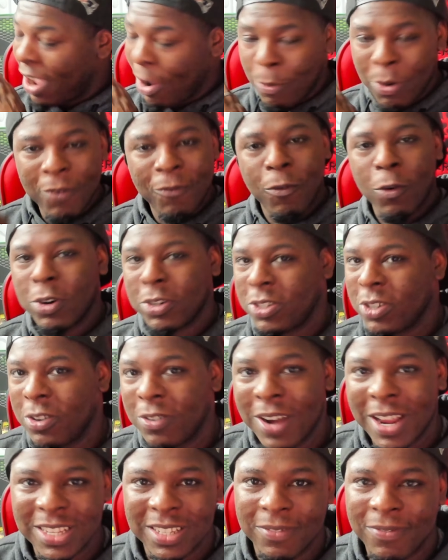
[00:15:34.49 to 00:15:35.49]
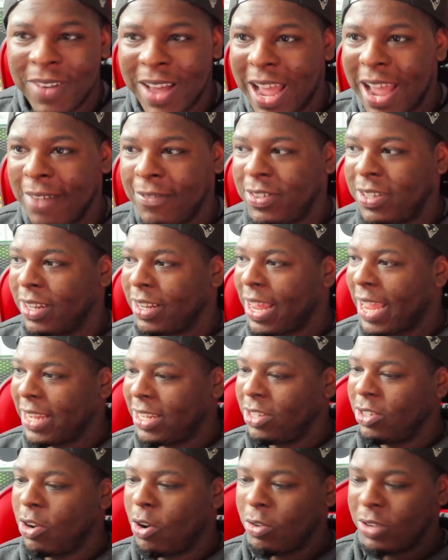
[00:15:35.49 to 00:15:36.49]
with Forza Horizon 5 to, like,
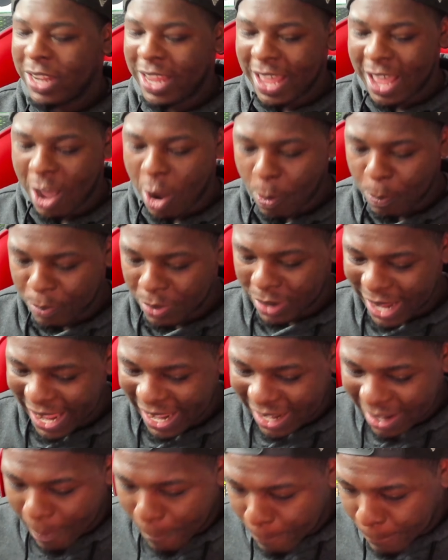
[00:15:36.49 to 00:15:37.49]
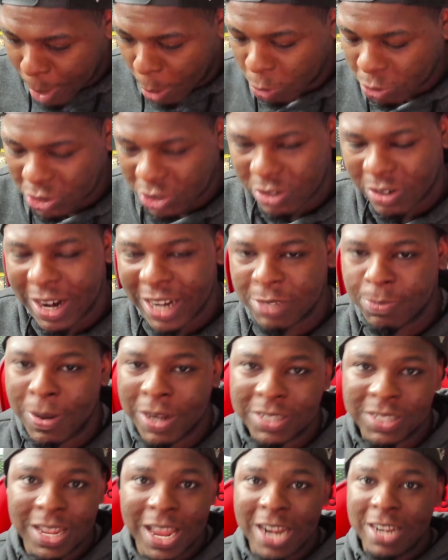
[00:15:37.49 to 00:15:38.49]
you know, to help like bolster
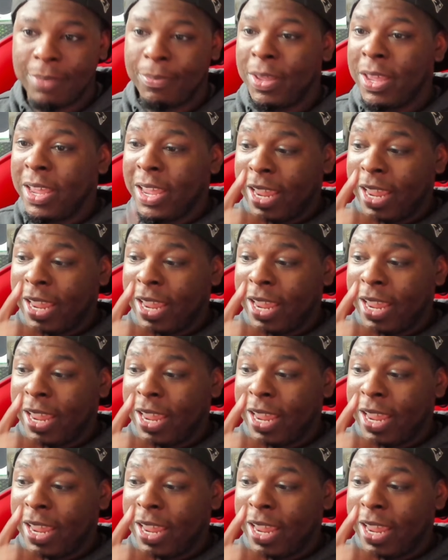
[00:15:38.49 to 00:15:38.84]
Xbox lineup.